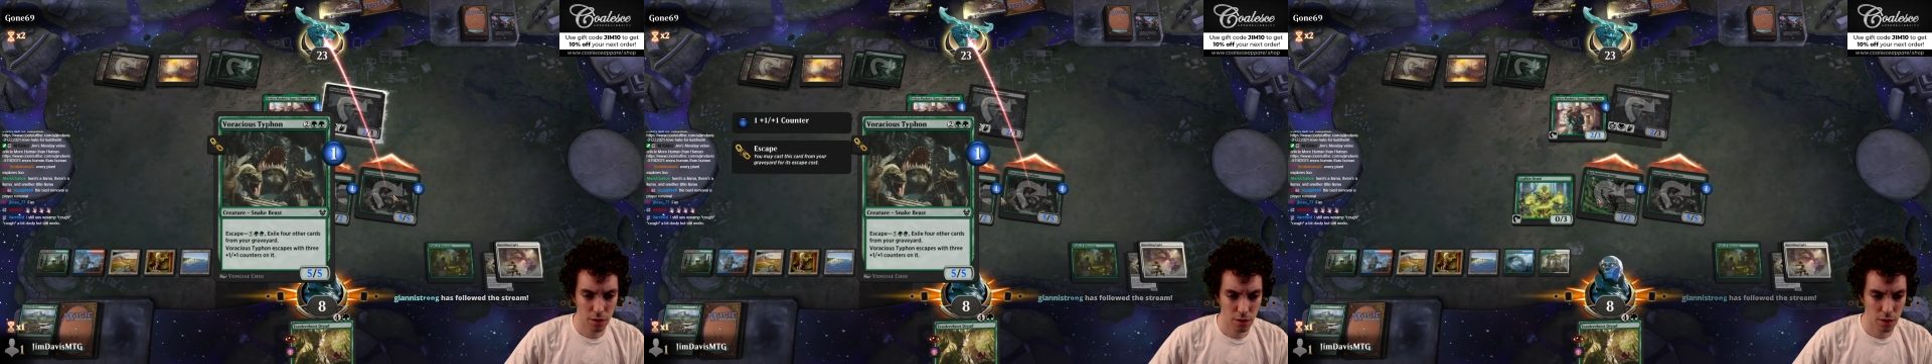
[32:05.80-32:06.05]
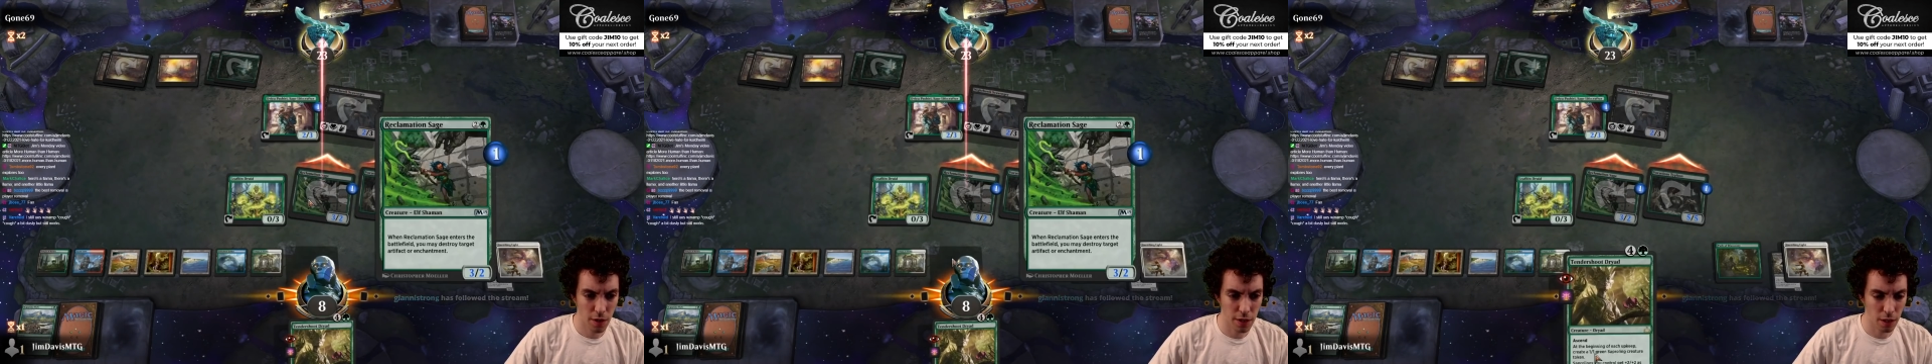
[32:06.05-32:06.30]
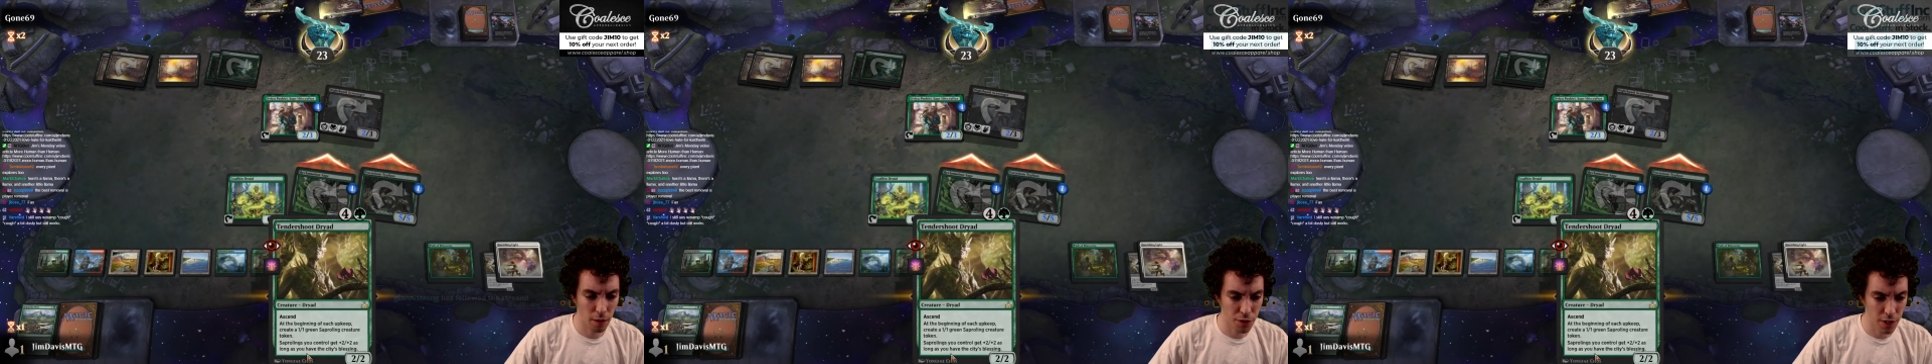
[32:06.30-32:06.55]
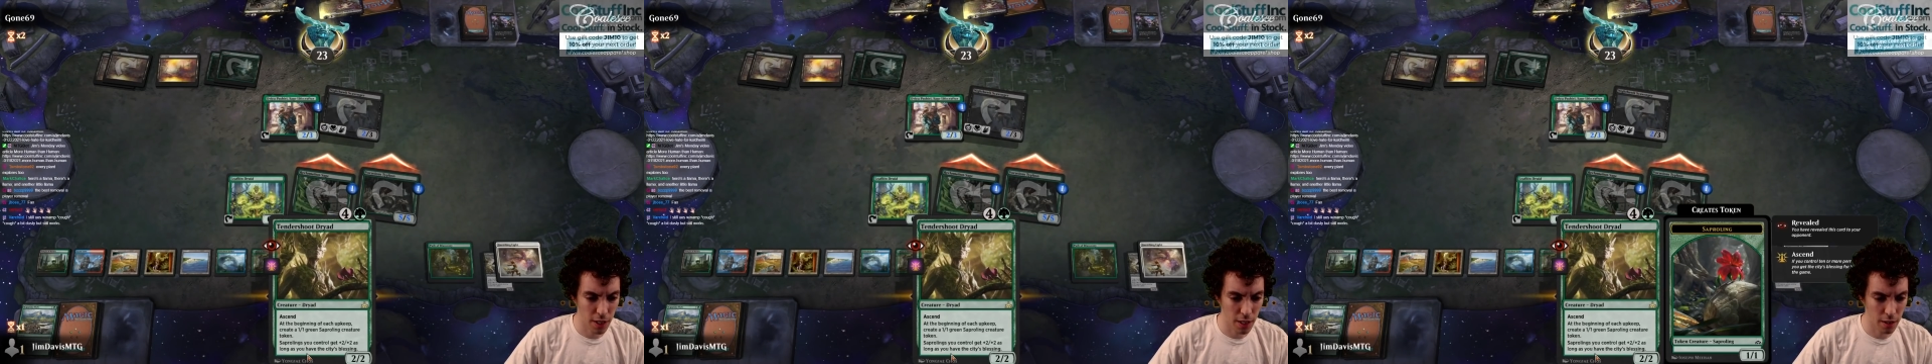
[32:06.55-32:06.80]
Nothing here is
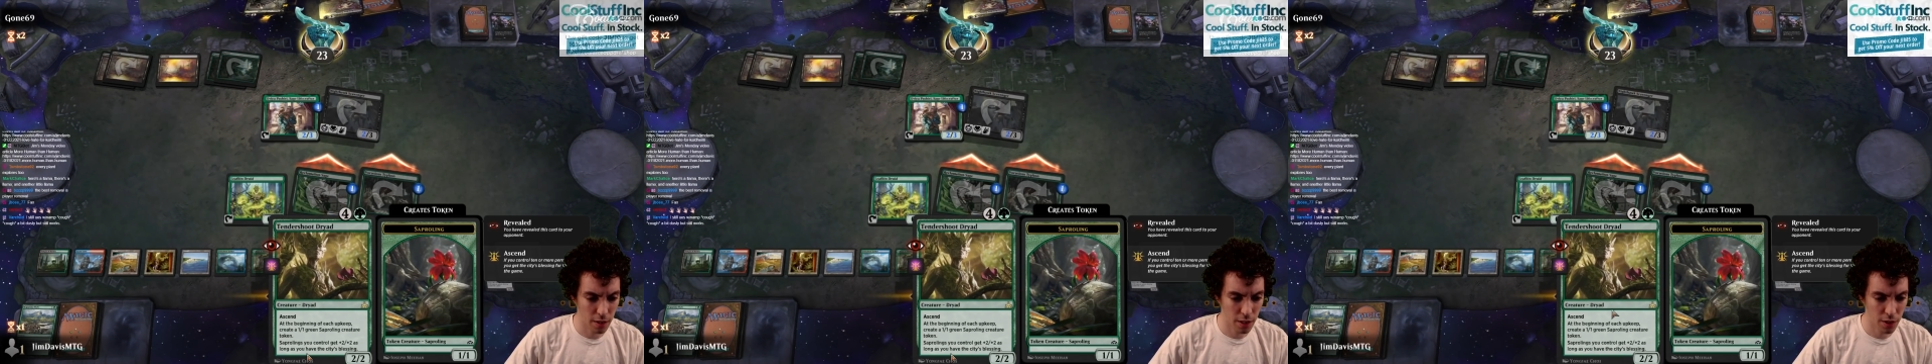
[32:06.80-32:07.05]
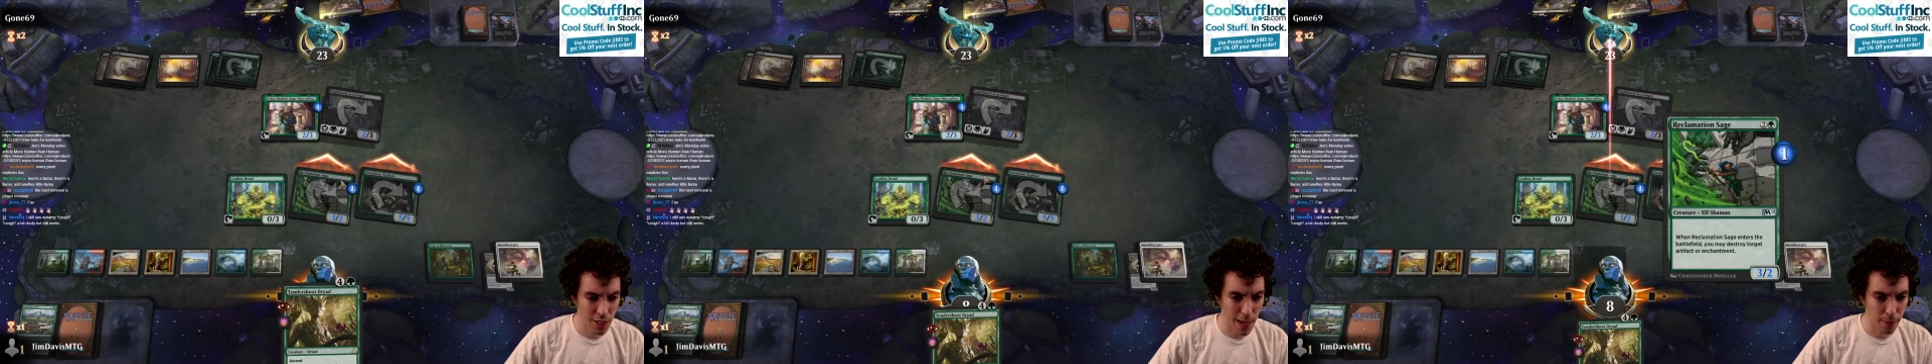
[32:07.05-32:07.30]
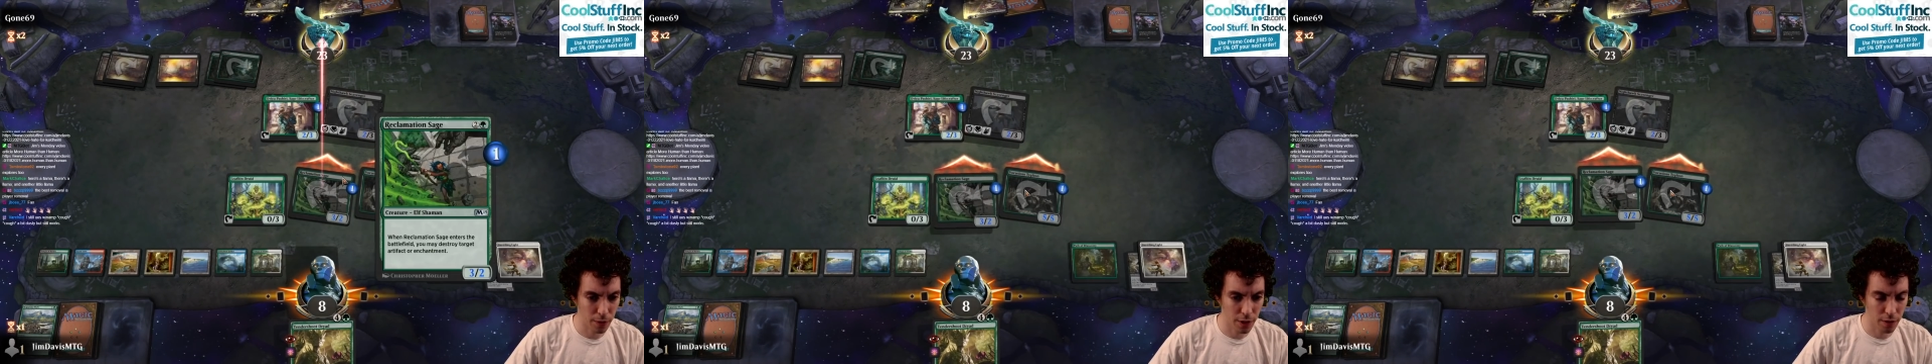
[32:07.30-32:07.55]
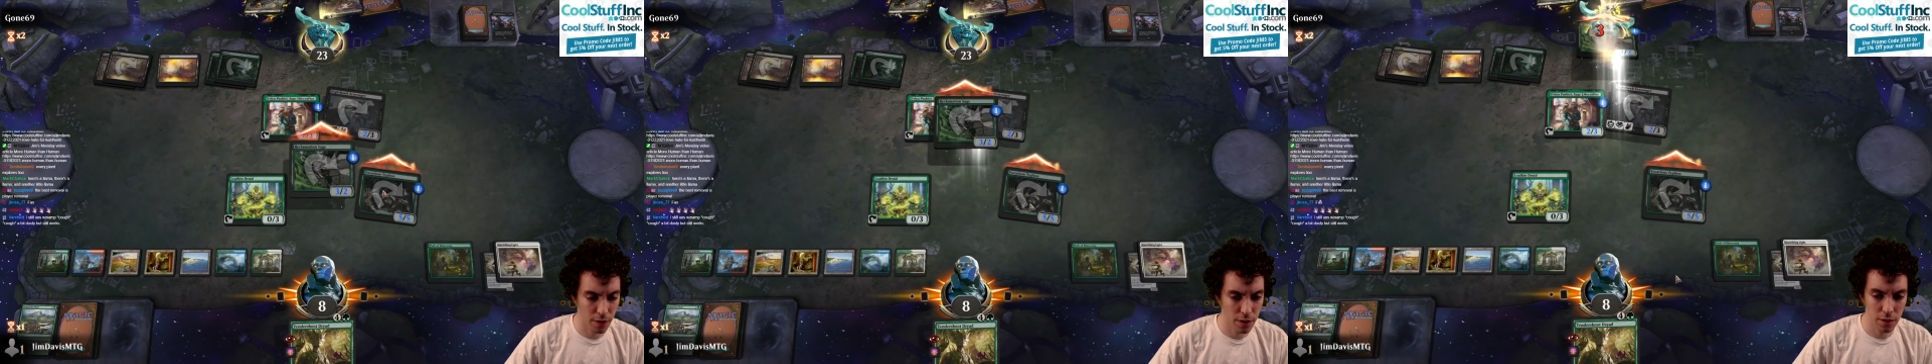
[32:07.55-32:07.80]
a uh, a sapperling,
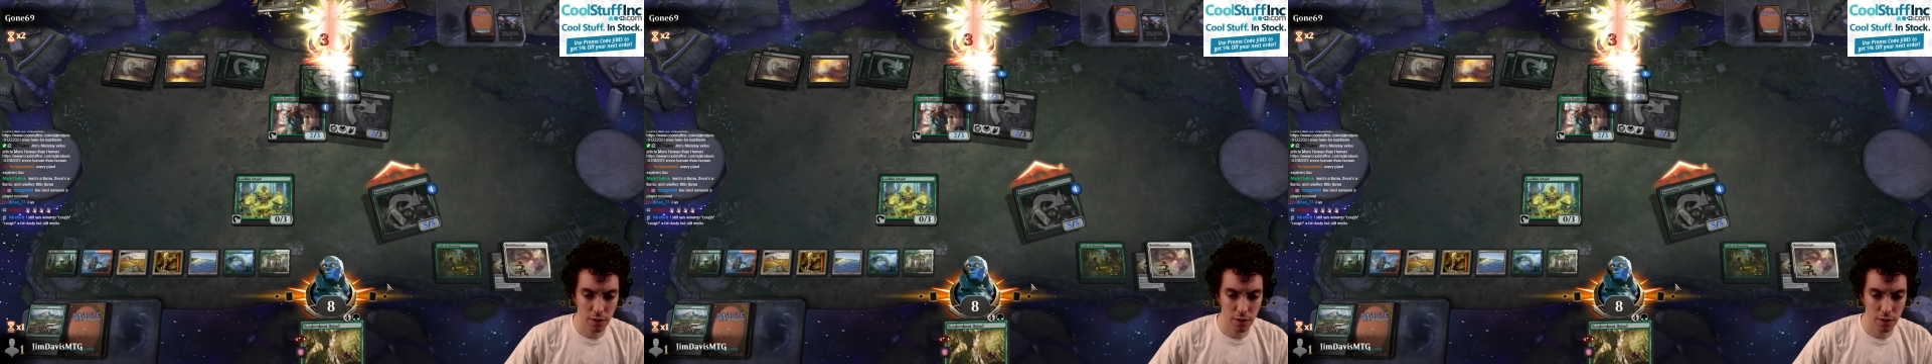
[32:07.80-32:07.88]
right?